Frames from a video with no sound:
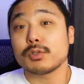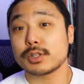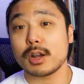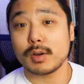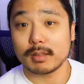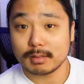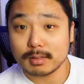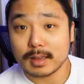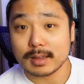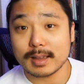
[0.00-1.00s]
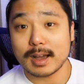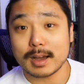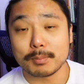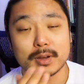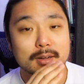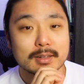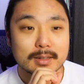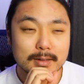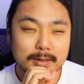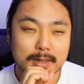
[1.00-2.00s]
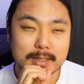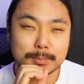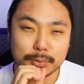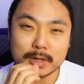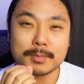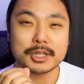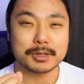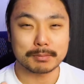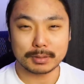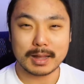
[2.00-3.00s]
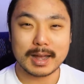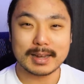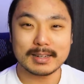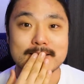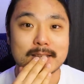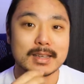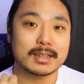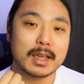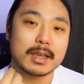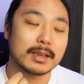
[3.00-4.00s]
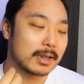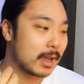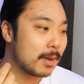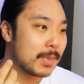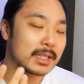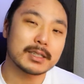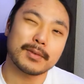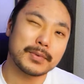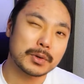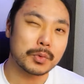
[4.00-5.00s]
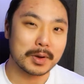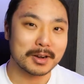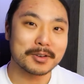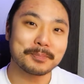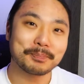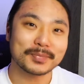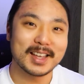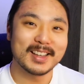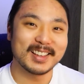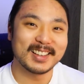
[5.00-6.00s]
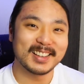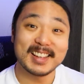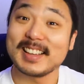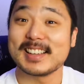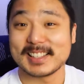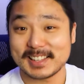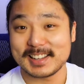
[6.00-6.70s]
show it, thank God, but it's pretty much implied. It makes you feel weird, because it